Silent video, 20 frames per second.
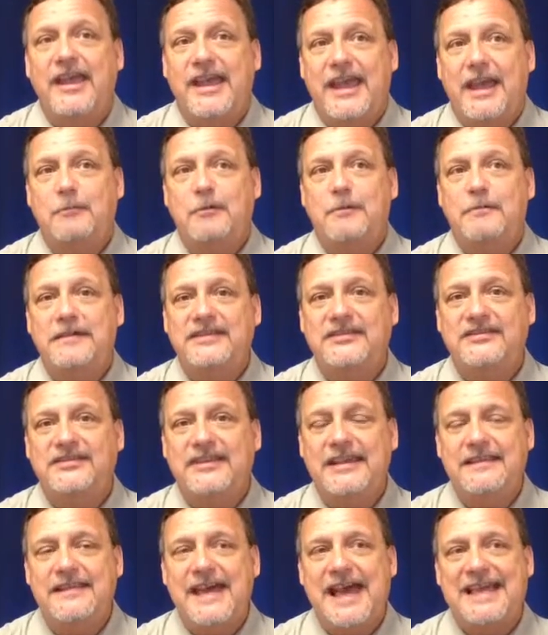And when we
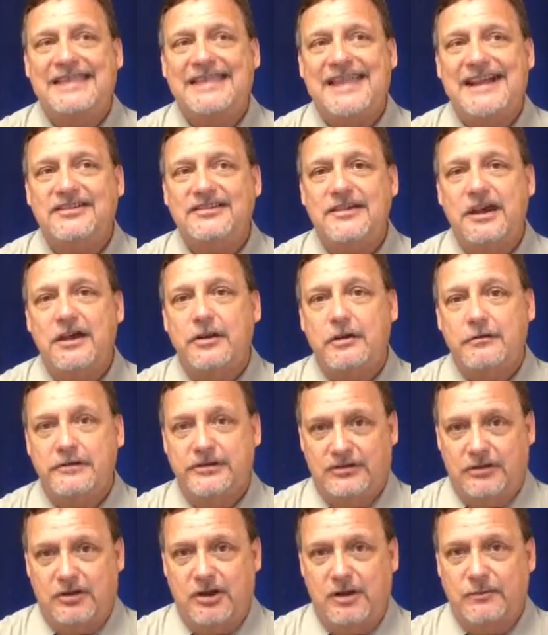see that, that's not
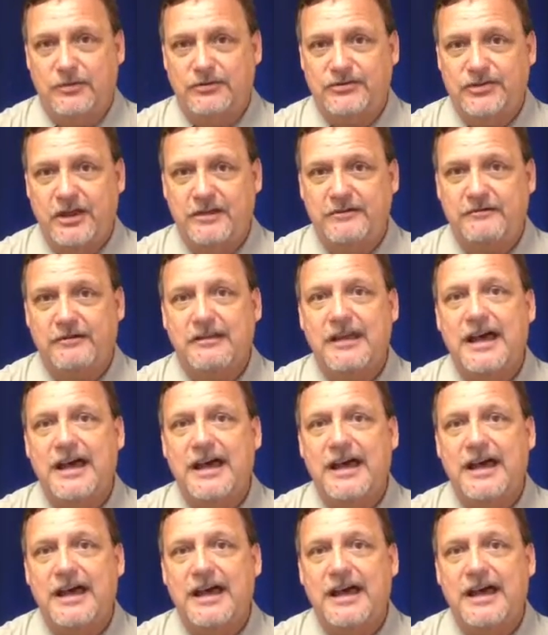always carpal tunnel. A